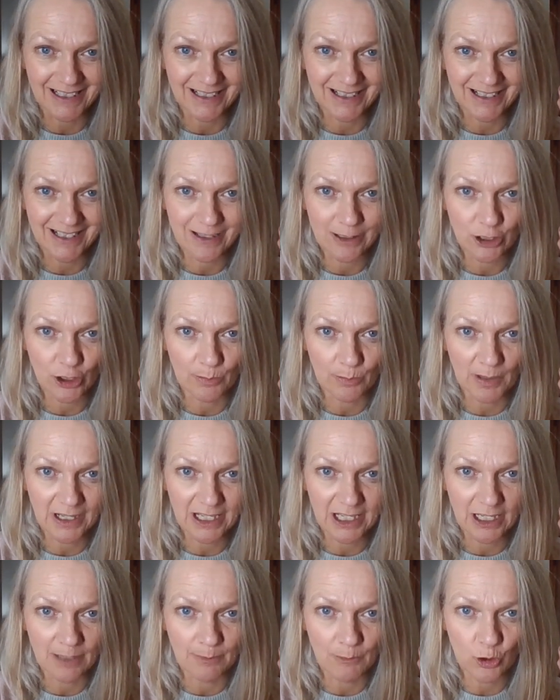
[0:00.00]

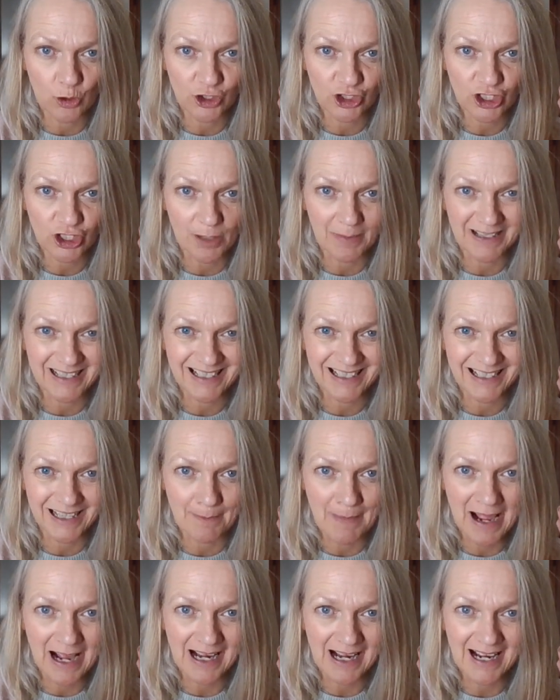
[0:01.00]
alishabaki, and mokosha, but get a
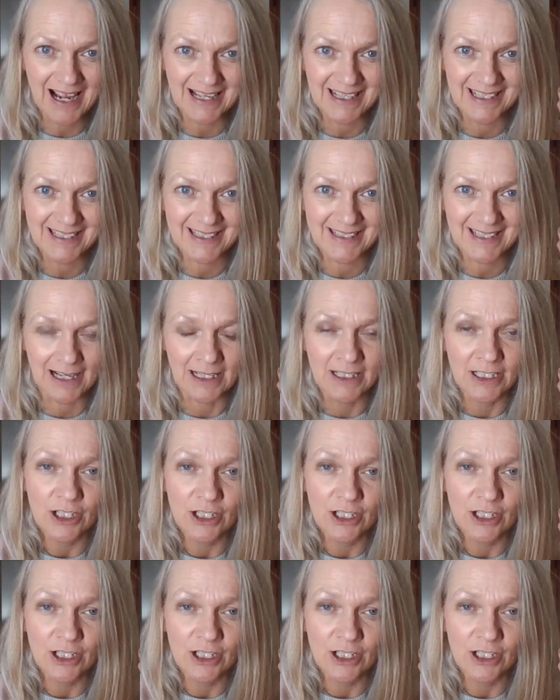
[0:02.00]
makaisa.